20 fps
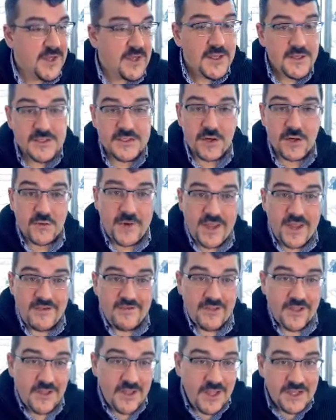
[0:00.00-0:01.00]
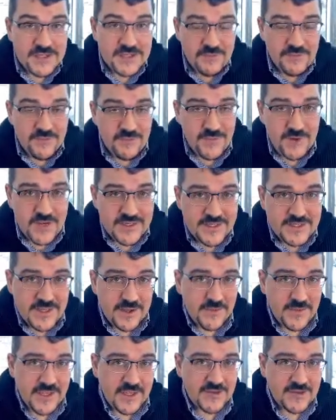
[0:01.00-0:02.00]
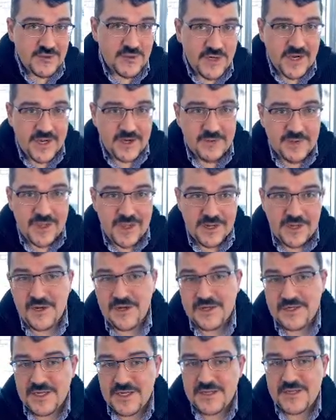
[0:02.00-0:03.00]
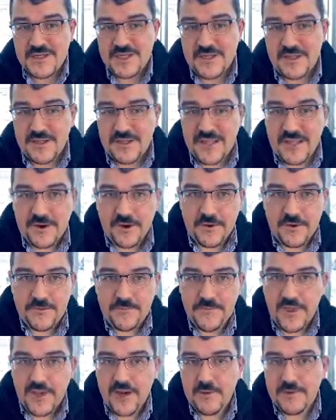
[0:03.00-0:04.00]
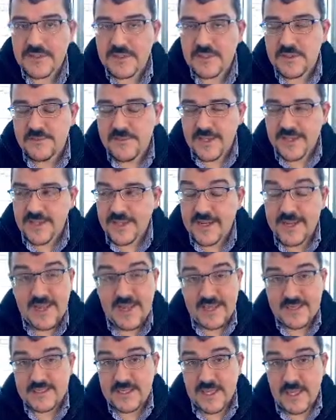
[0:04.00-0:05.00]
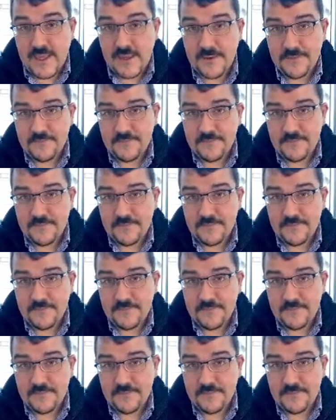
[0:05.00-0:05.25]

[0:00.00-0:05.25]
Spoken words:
So we have lots of ways that we can try to get content in a letter. How about something like an essay?